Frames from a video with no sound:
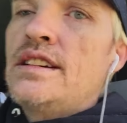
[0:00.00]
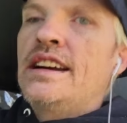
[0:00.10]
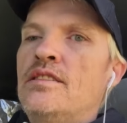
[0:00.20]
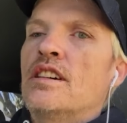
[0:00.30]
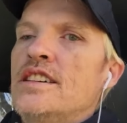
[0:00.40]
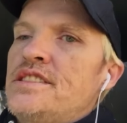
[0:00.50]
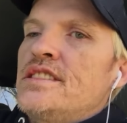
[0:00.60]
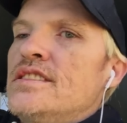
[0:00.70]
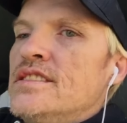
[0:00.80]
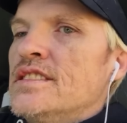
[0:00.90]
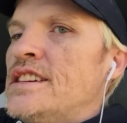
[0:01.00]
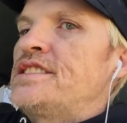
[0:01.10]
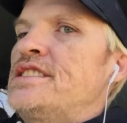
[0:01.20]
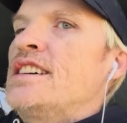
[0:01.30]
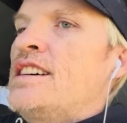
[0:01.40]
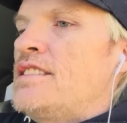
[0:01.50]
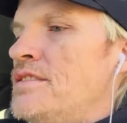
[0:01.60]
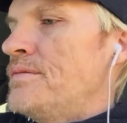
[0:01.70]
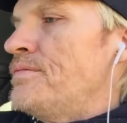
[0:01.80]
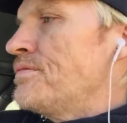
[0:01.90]
anyways, let's uh,
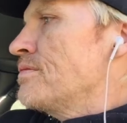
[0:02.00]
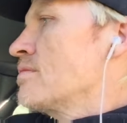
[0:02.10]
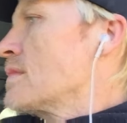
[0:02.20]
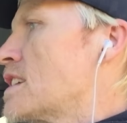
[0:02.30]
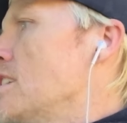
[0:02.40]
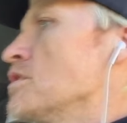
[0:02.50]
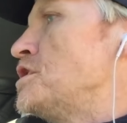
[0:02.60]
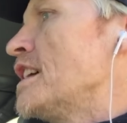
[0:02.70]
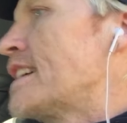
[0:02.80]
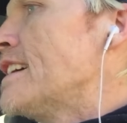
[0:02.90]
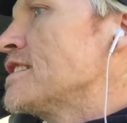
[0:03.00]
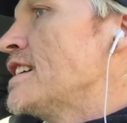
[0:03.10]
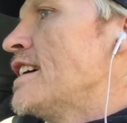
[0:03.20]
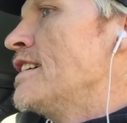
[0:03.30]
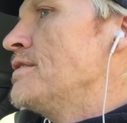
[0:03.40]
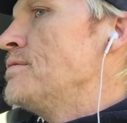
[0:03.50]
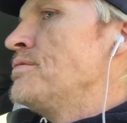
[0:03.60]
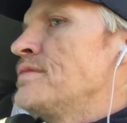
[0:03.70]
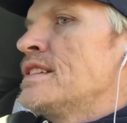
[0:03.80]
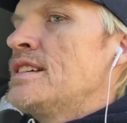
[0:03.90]
go check out that.
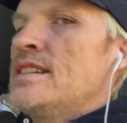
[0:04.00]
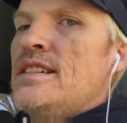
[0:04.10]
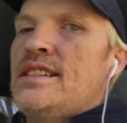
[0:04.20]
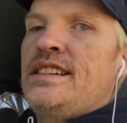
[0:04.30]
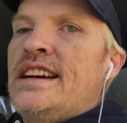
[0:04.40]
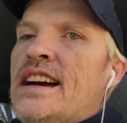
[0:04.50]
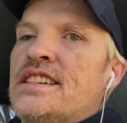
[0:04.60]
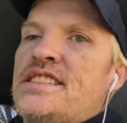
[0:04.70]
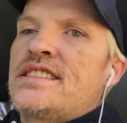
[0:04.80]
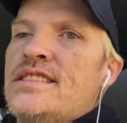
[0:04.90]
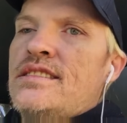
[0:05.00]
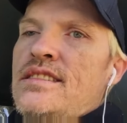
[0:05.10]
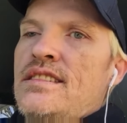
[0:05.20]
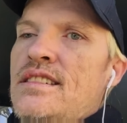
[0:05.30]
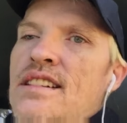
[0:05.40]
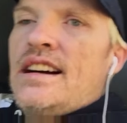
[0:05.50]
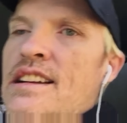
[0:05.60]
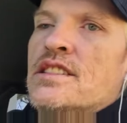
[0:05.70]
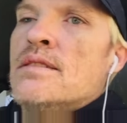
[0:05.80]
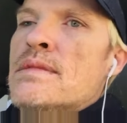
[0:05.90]
Yes, I
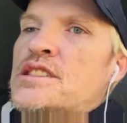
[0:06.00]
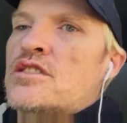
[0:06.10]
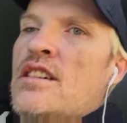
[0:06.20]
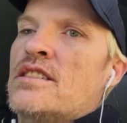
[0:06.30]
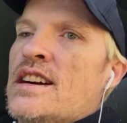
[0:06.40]
love my truck,